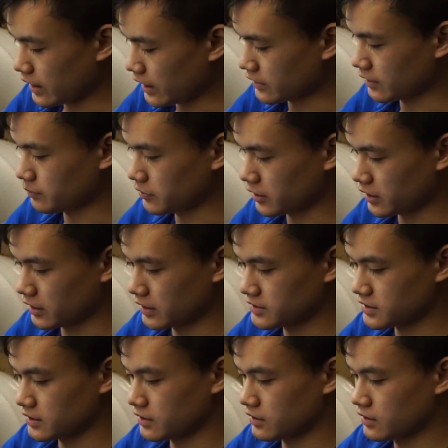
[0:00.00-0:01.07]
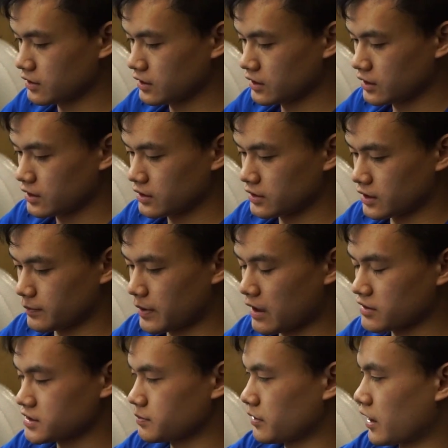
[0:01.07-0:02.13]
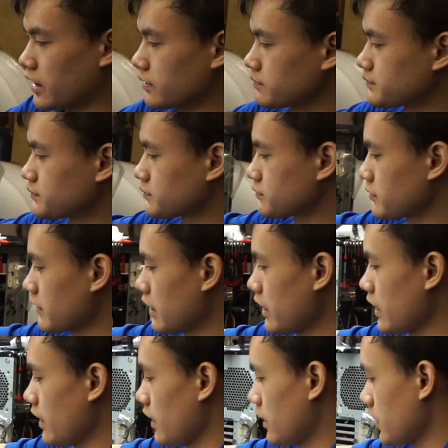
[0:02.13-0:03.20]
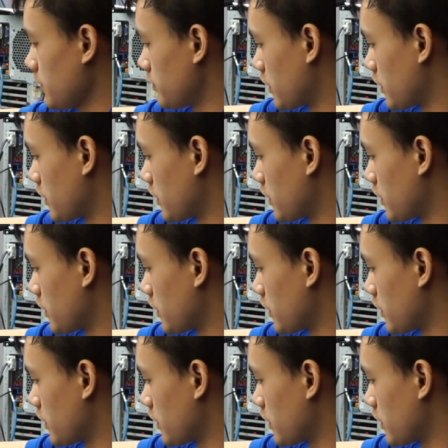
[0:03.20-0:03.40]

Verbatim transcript: and they plug it into their power supply, and they